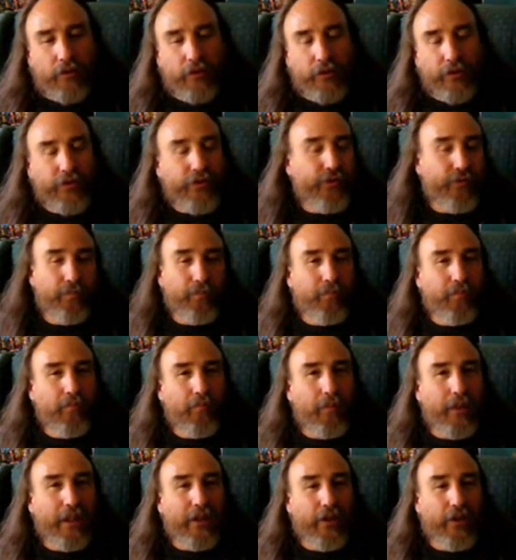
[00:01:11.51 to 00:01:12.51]
Just
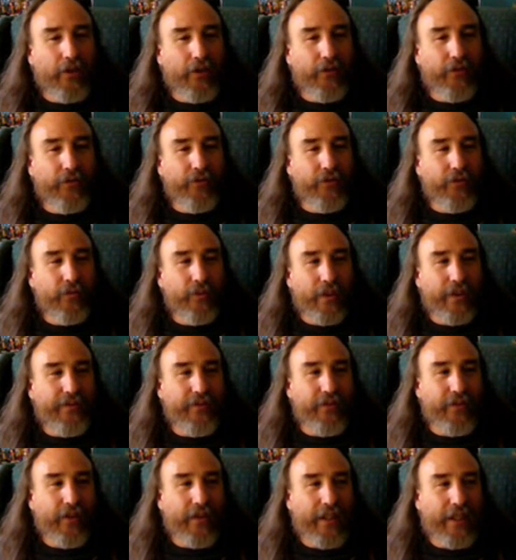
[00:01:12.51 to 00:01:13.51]
because it's
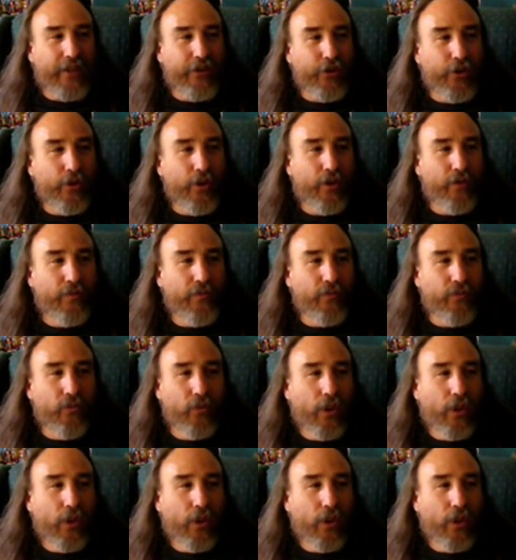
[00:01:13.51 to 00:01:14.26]
the nature of